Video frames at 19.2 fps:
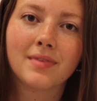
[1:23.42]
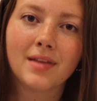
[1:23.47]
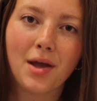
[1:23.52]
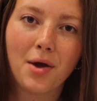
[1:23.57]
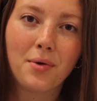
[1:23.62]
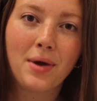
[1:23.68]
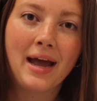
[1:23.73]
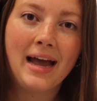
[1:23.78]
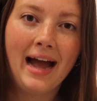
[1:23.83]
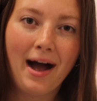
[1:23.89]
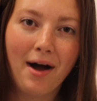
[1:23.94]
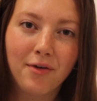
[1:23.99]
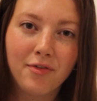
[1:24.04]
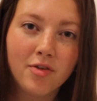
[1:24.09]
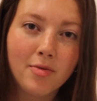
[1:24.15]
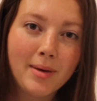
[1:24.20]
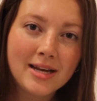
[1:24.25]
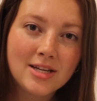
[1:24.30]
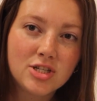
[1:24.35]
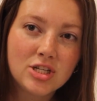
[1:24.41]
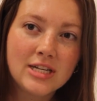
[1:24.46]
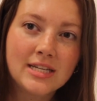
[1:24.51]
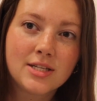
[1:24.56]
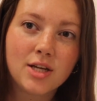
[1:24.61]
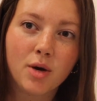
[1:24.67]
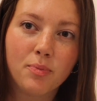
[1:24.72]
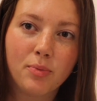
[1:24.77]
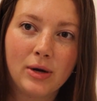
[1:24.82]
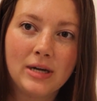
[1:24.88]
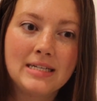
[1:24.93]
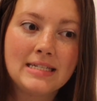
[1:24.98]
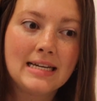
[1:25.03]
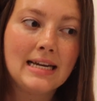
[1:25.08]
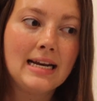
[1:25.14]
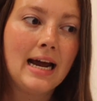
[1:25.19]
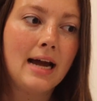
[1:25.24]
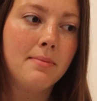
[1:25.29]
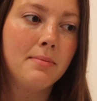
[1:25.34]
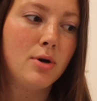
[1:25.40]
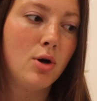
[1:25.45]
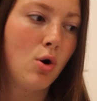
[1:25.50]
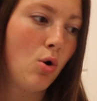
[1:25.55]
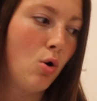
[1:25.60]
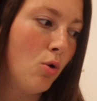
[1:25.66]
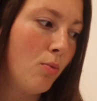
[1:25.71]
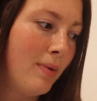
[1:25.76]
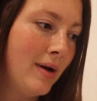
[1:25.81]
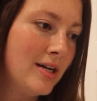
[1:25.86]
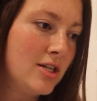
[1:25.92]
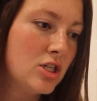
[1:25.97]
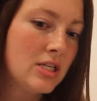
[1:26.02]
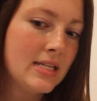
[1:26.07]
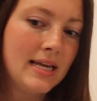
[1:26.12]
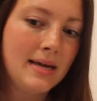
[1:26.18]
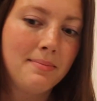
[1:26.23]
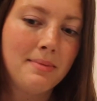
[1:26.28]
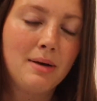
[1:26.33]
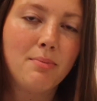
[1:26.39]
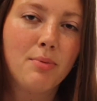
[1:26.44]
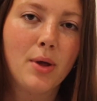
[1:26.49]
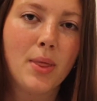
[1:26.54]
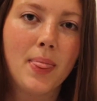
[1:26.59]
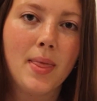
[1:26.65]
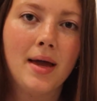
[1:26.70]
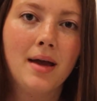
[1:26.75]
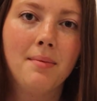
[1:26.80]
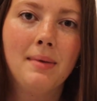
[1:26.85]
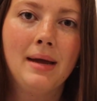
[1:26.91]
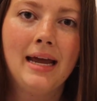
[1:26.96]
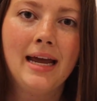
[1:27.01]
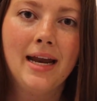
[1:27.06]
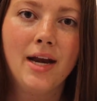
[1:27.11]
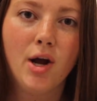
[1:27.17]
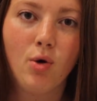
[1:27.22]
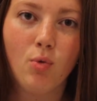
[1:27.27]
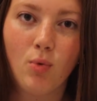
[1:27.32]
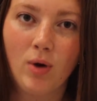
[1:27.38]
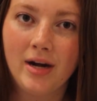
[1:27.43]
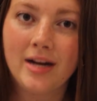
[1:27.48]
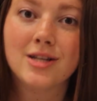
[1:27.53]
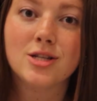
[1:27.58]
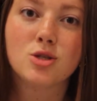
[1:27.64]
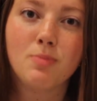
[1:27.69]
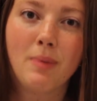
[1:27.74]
Okay, alphabet sheets are printed. I'm gonna hole punch them and put them in a 1-inch